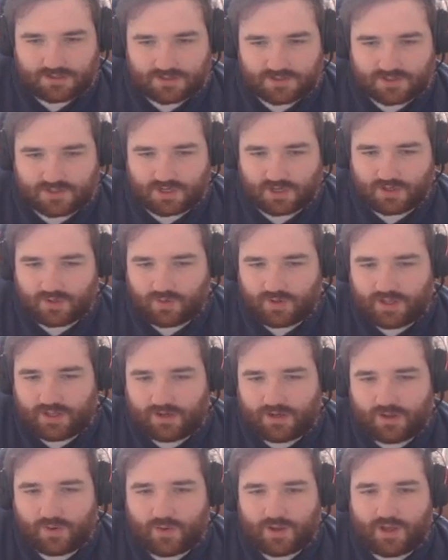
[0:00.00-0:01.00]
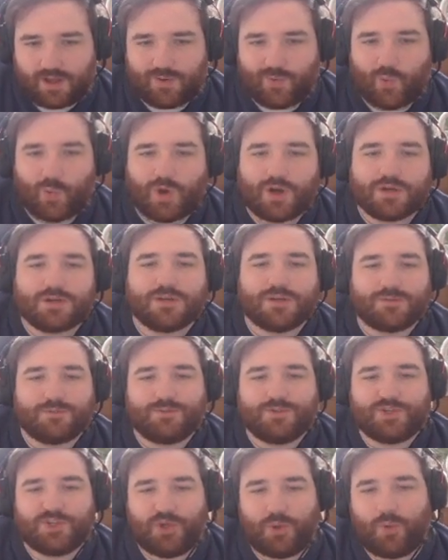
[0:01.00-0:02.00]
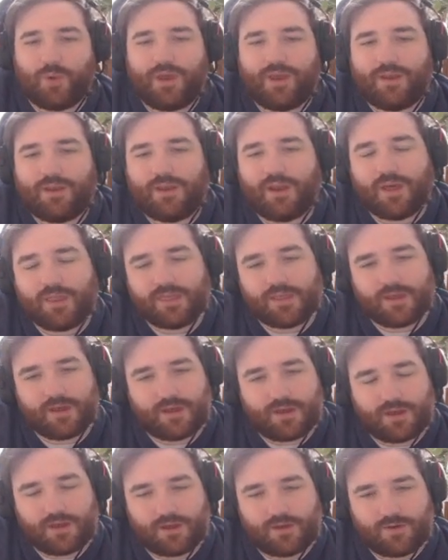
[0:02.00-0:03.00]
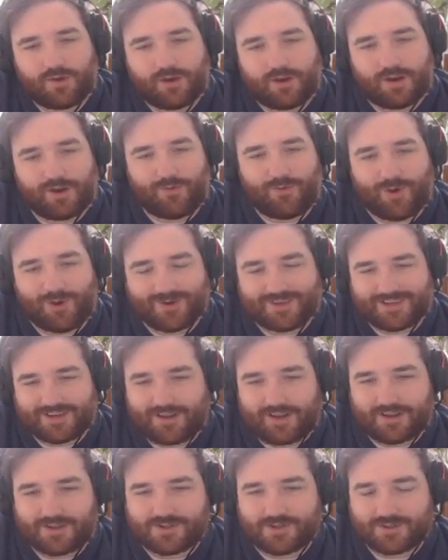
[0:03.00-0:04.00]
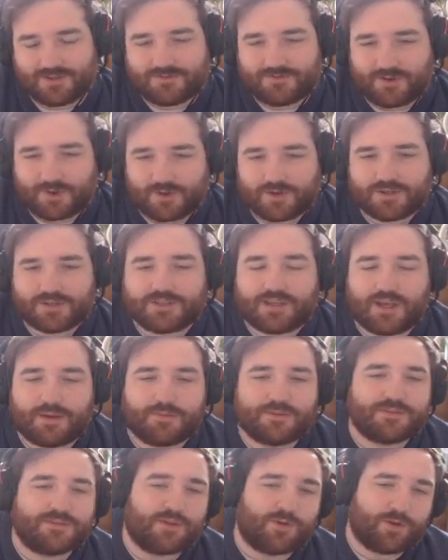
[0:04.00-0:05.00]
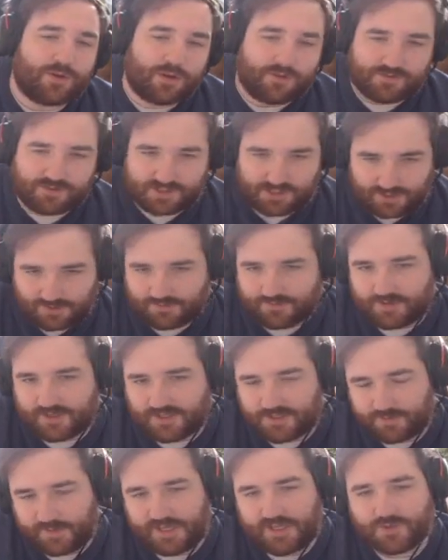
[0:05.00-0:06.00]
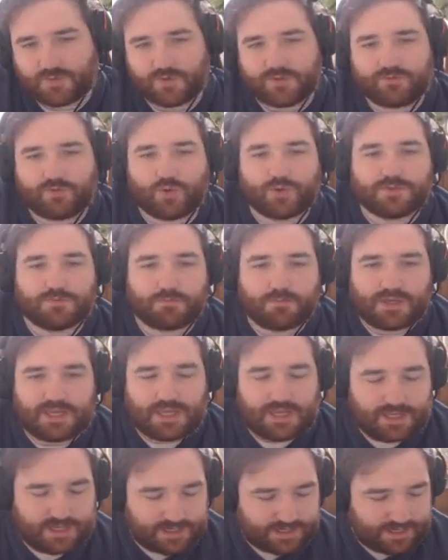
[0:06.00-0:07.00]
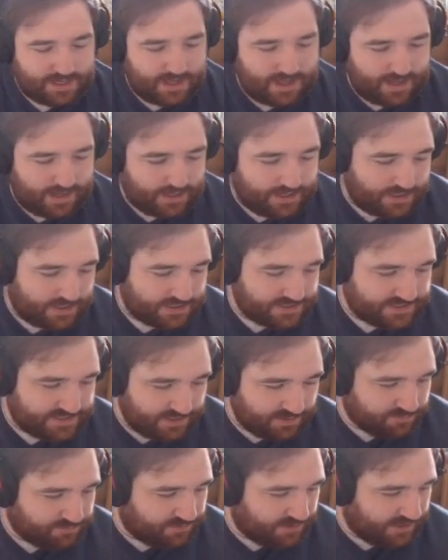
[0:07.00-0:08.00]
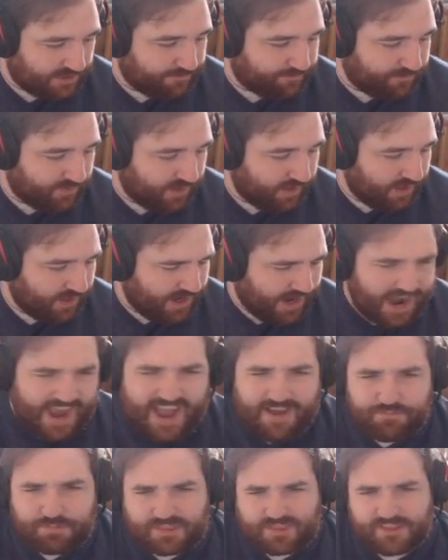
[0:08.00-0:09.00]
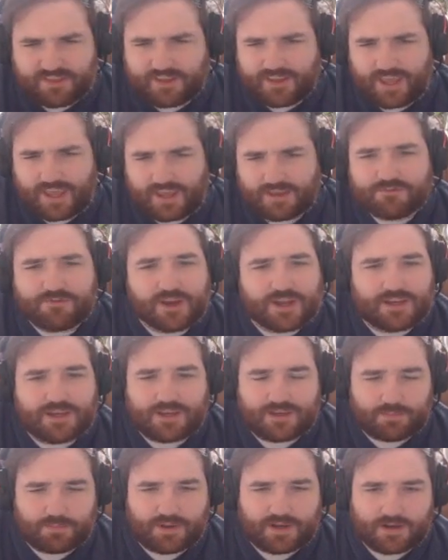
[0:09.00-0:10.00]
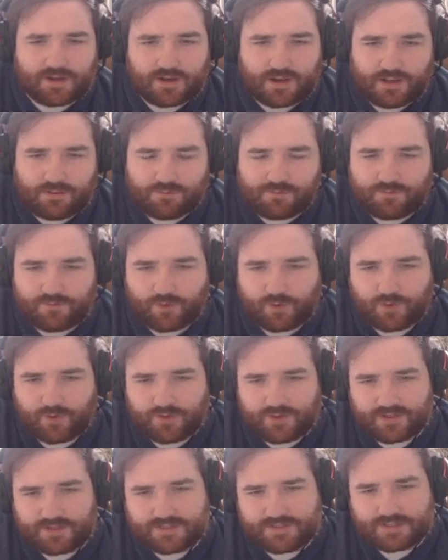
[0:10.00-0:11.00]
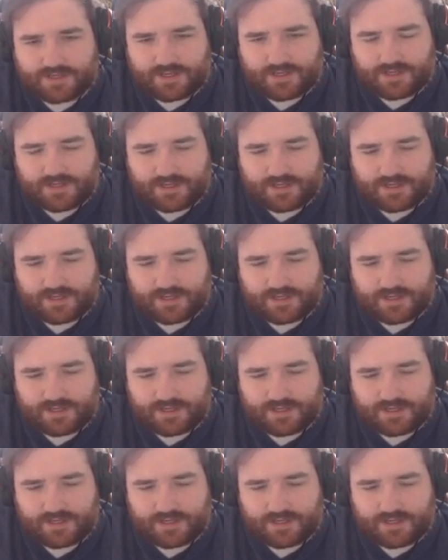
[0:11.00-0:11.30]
So, hello and welcome to another Road to Nationals focused episode of Steelfur Speaks with, of course, me, Steelfur. I have been thinking if I need a better name for this